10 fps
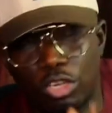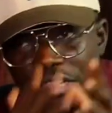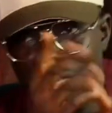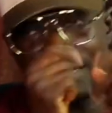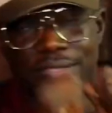
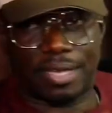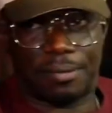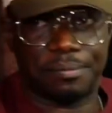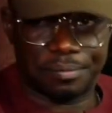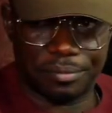cultural
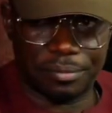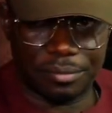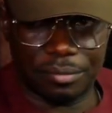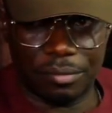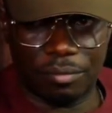center
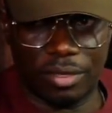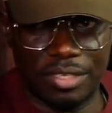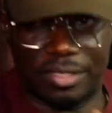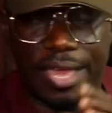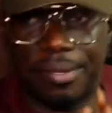
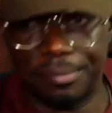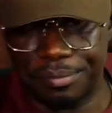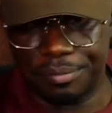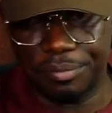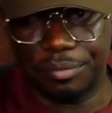is
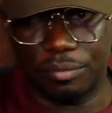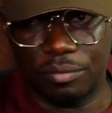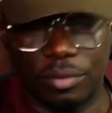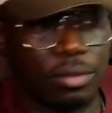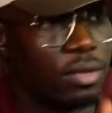there.
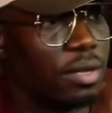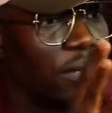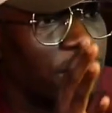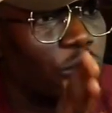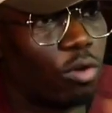
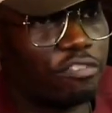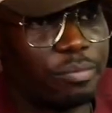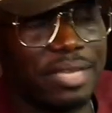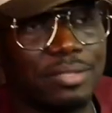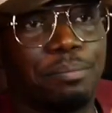
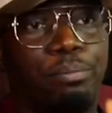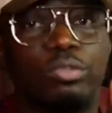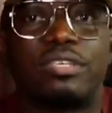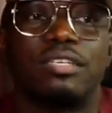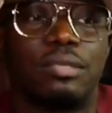Government
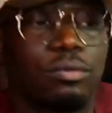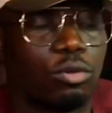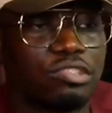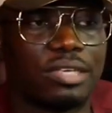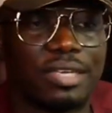put
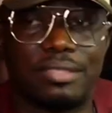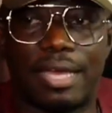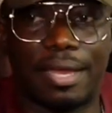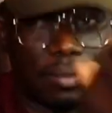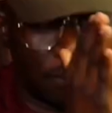
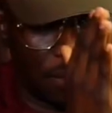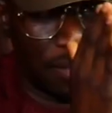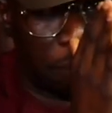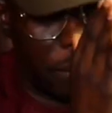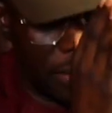cultural
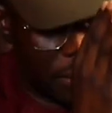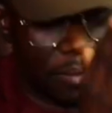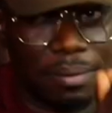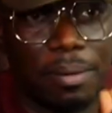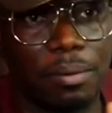center in
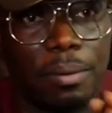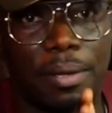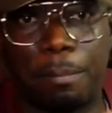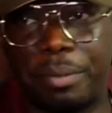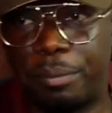
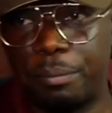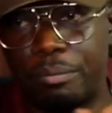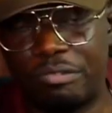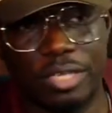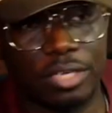place.
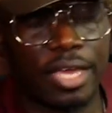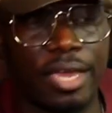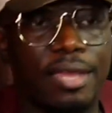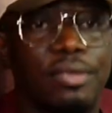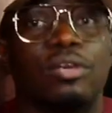PPP
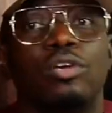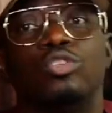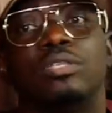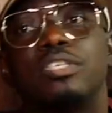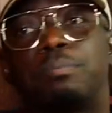project.
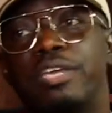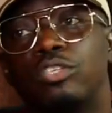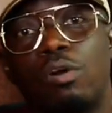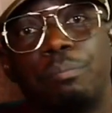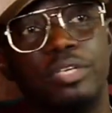
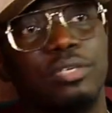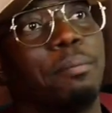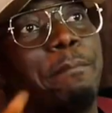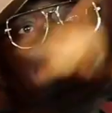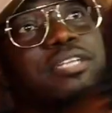This paint
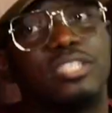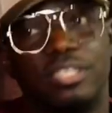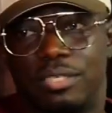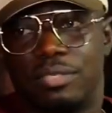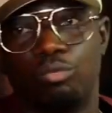company,
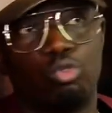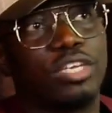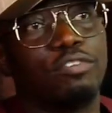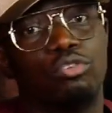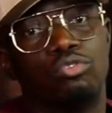paint
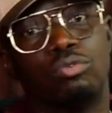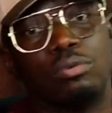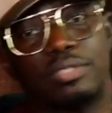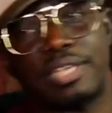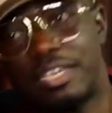it, will give
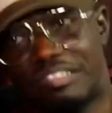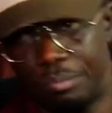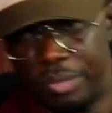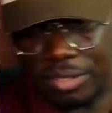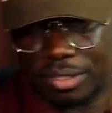you
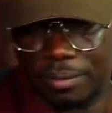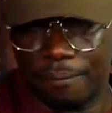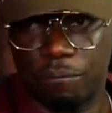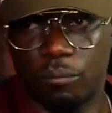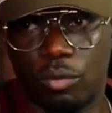tax rebates.